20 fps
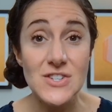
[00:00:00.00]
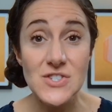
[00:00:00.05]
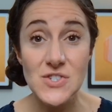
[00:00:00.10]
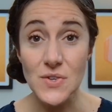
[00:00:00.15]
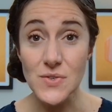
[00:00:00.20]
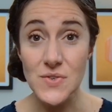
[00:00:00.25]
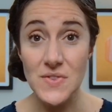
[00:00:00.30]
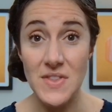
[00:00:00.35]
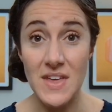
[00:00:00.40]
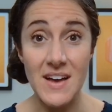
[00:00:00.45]

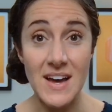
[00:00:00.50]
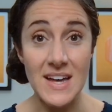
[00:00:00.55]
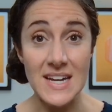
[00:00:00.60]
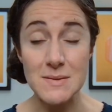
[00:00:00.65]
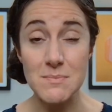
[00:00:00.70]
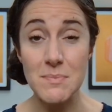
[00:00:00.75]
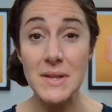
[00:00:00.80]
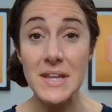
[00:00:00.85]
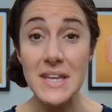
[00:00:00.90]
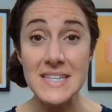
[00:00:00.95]
children that God
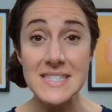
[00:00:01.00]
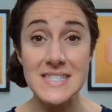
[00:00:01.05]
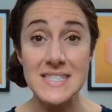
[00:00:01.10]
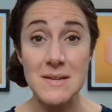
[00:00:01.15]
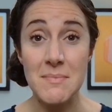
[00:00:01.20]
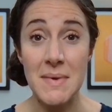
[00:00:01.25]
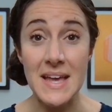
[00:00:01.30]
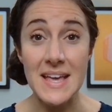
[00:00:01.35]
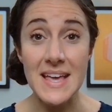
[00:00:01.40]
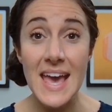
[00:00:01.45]
had placed
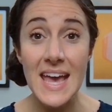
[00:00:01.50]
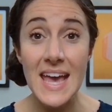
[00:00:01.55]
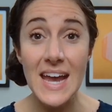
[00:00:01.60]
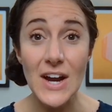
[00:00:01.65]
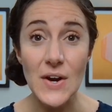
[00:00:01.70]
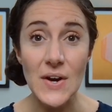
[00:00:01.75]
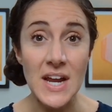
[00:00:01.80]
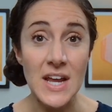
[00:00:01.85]
in my care,